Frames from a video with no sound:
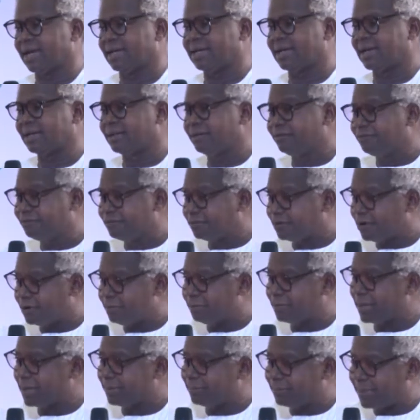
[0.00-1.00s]
And that if you
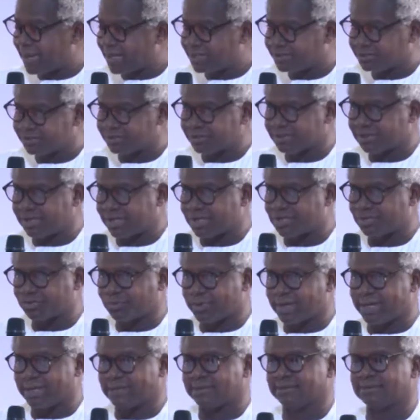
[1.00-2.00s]
don't pay pensions
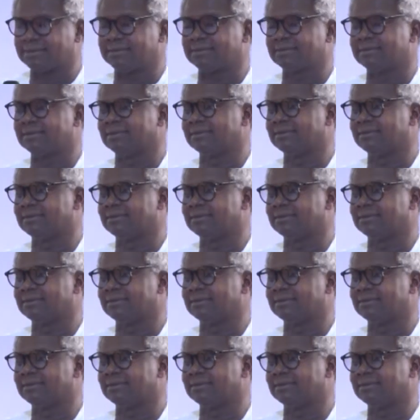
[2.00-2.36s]
as well,